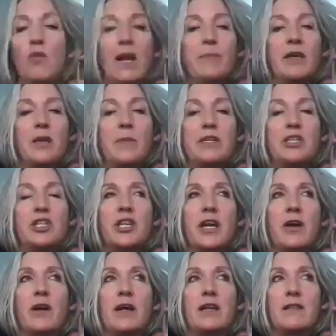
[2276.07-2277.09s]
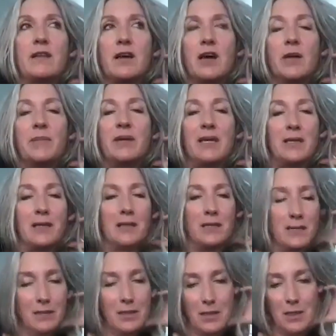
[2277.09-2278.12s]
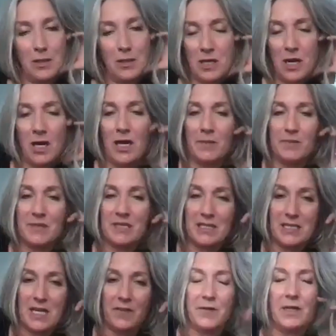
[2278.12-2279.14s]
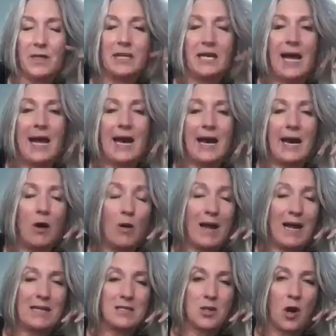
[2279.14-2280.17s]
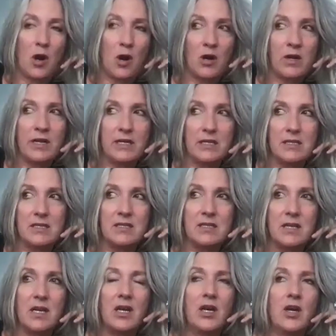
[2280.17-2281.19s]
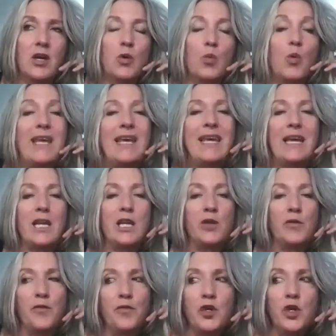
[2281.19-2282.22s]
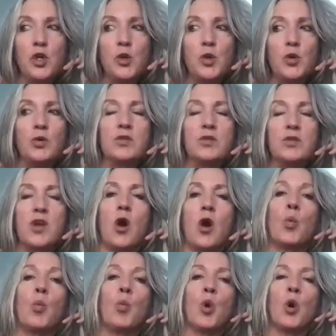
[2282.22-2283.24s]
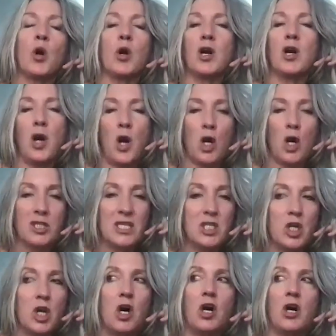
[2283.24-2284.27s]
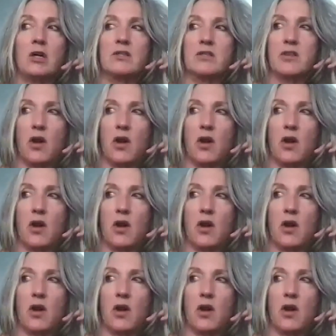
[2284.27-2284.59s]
I'm going to be sharing in the coming, times is definitely how, as artists, we can infuse our work, our songs,